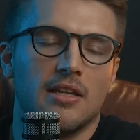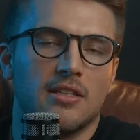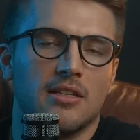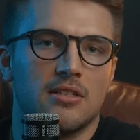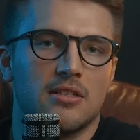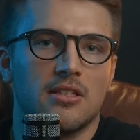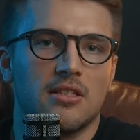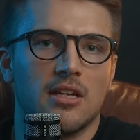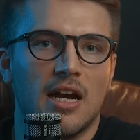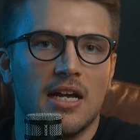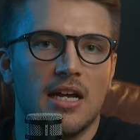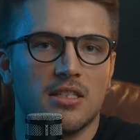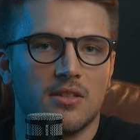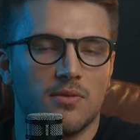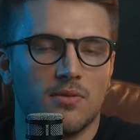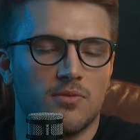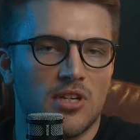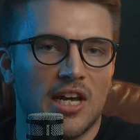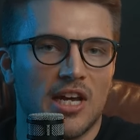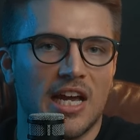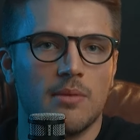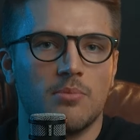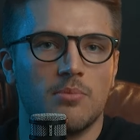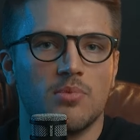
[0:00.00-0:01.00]
kinds of
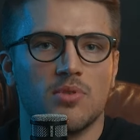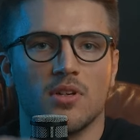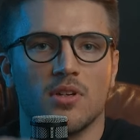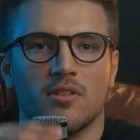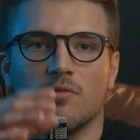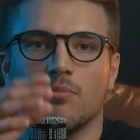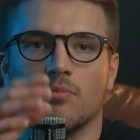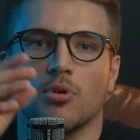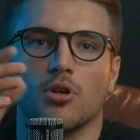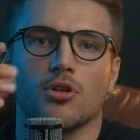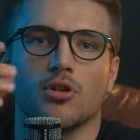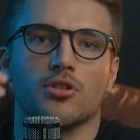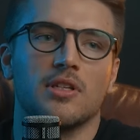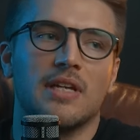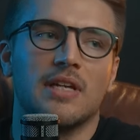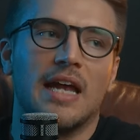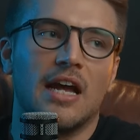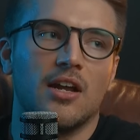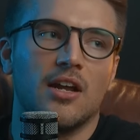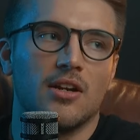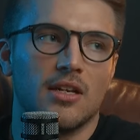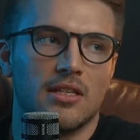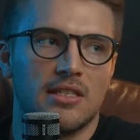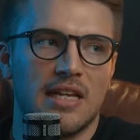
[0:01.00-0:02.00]
types of
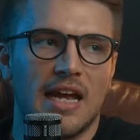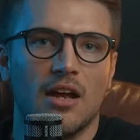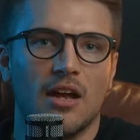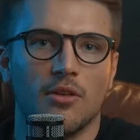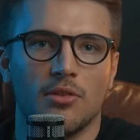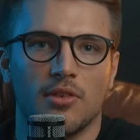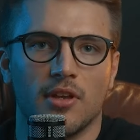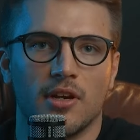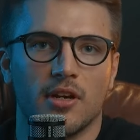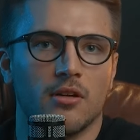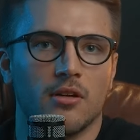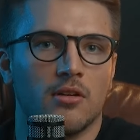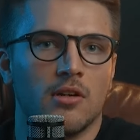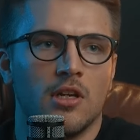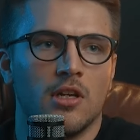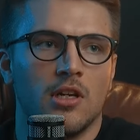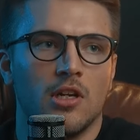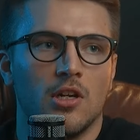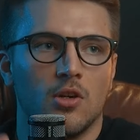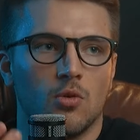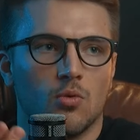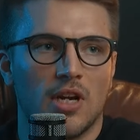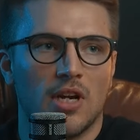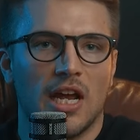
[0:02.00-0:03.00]
personalities out there.
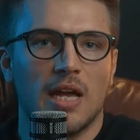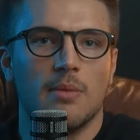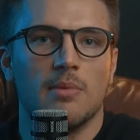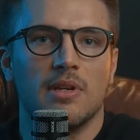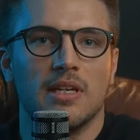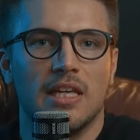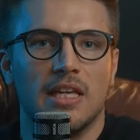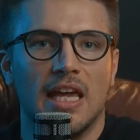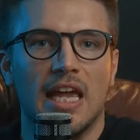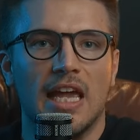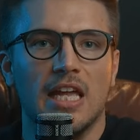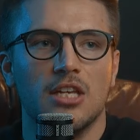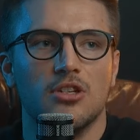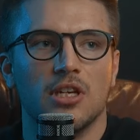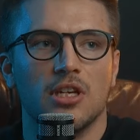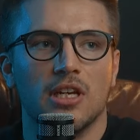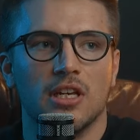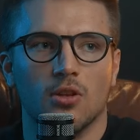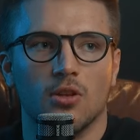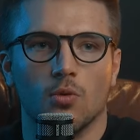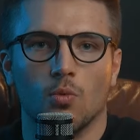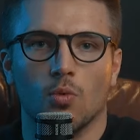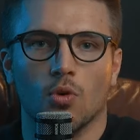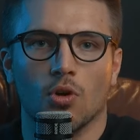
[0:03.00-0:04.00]
When I'm engaging in
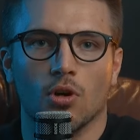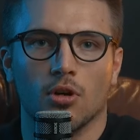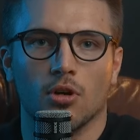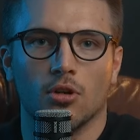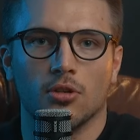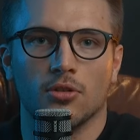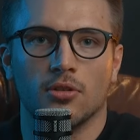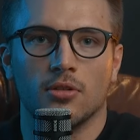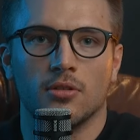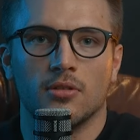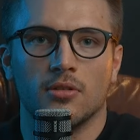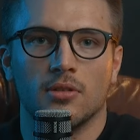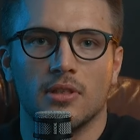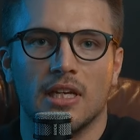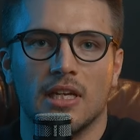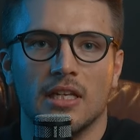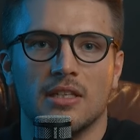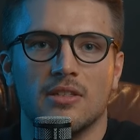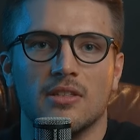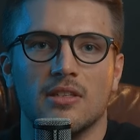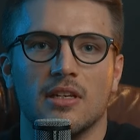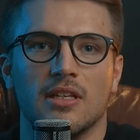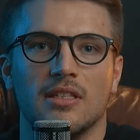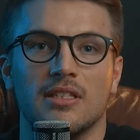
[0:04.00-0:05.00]
the world, it,
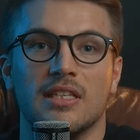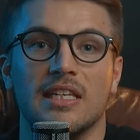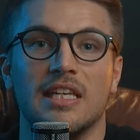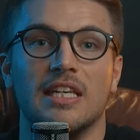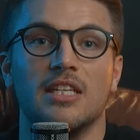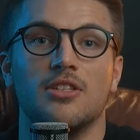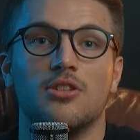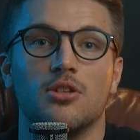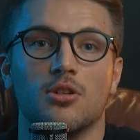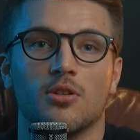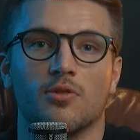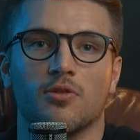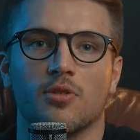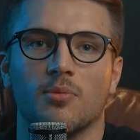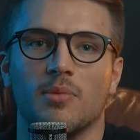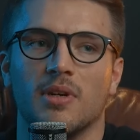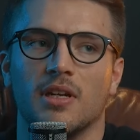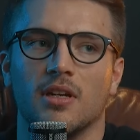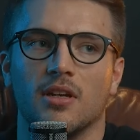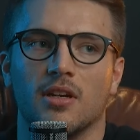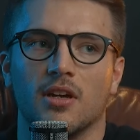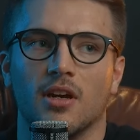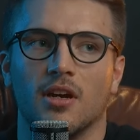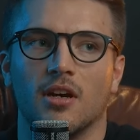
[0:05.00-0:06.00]
it's easier for me to
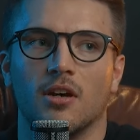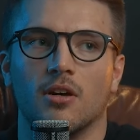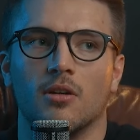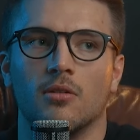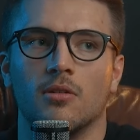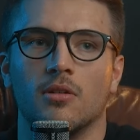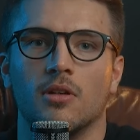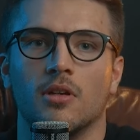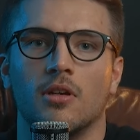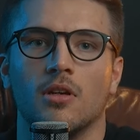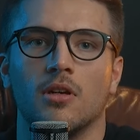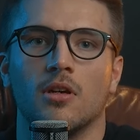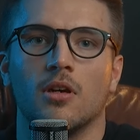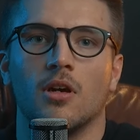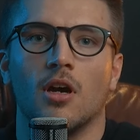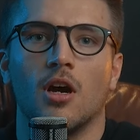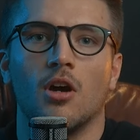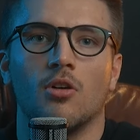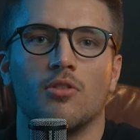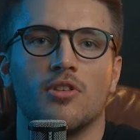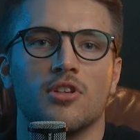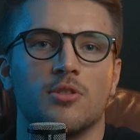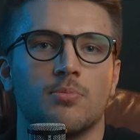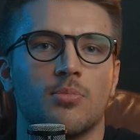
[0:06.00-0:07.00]
go, oh,
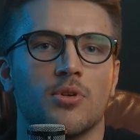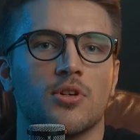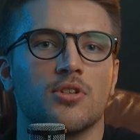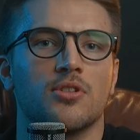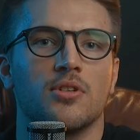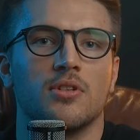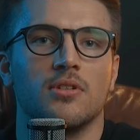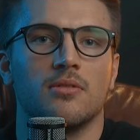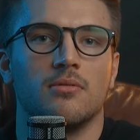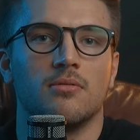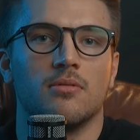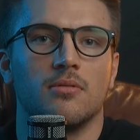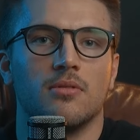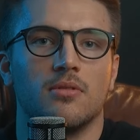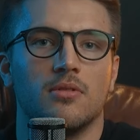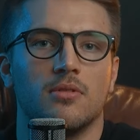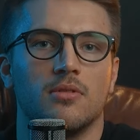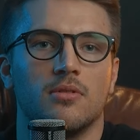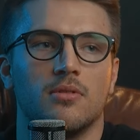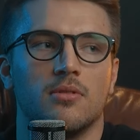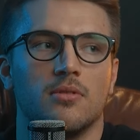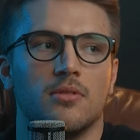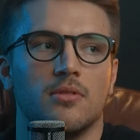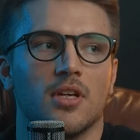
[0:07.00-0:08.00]
this person
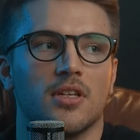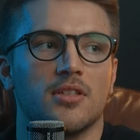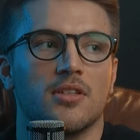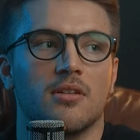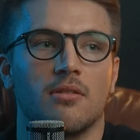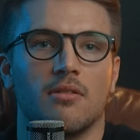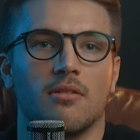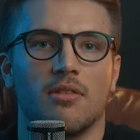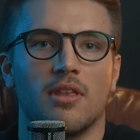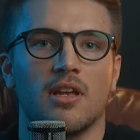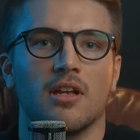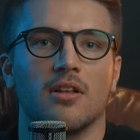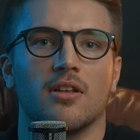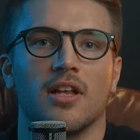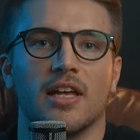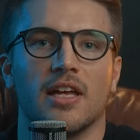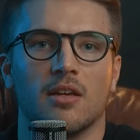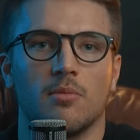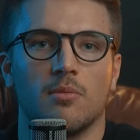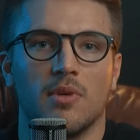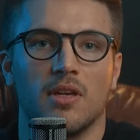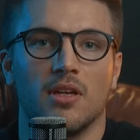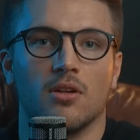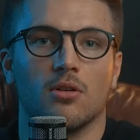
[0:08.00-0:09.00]
doesn't think like
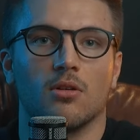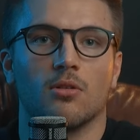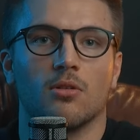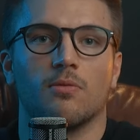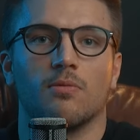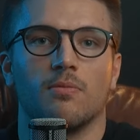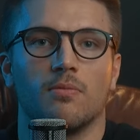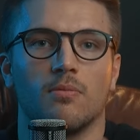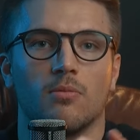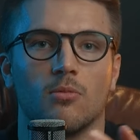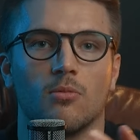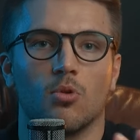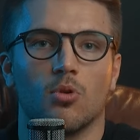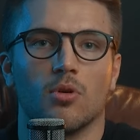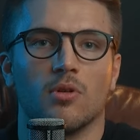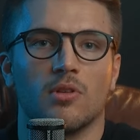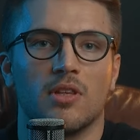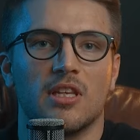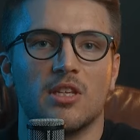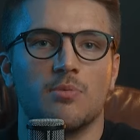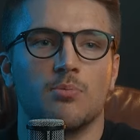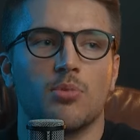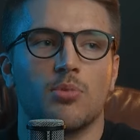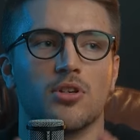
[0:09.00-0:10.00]
me, or or this
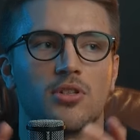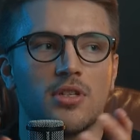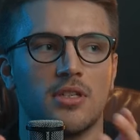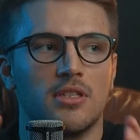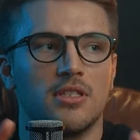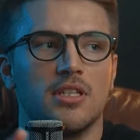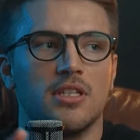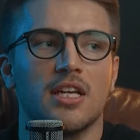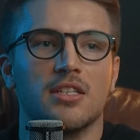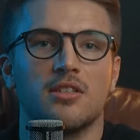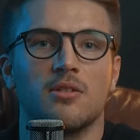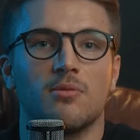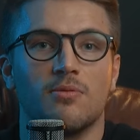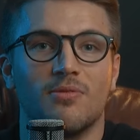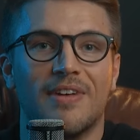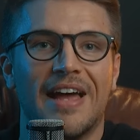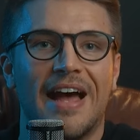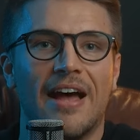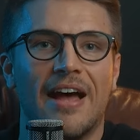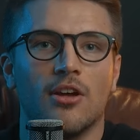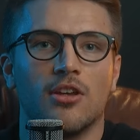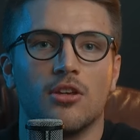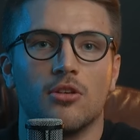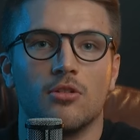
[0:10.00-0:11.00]
person doesn't
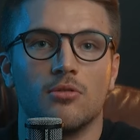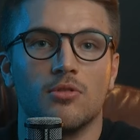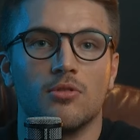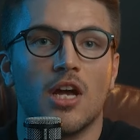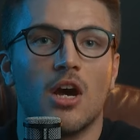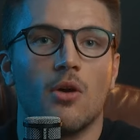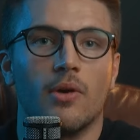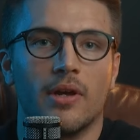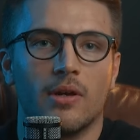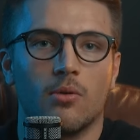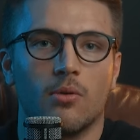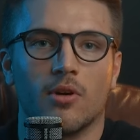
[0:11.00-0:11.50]
value knowing where